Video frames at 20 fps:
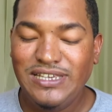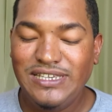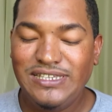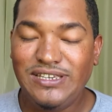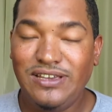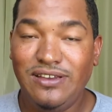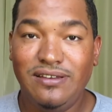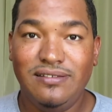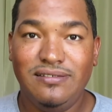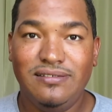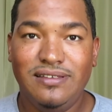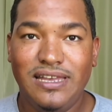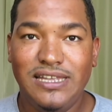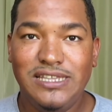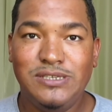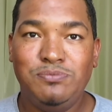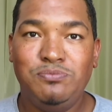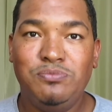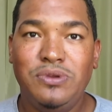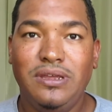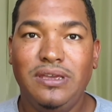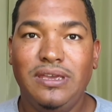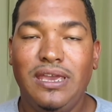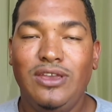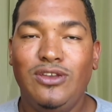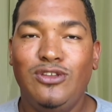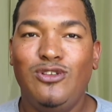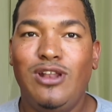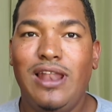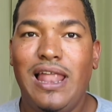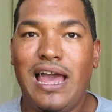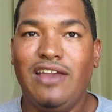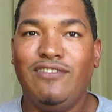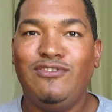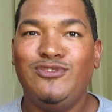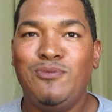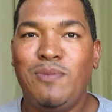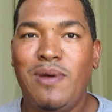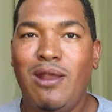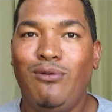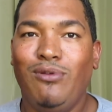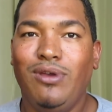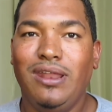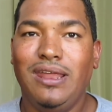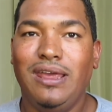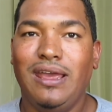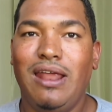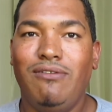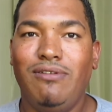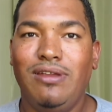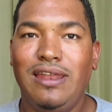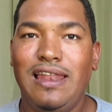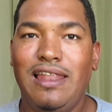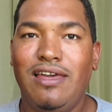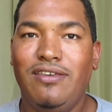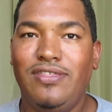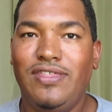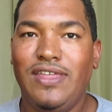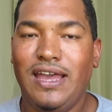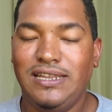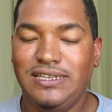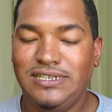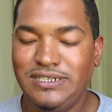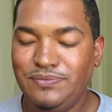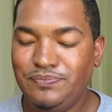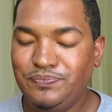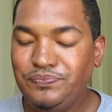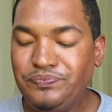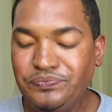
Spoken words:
So it's bringing, you know, life to my reading. I really love that.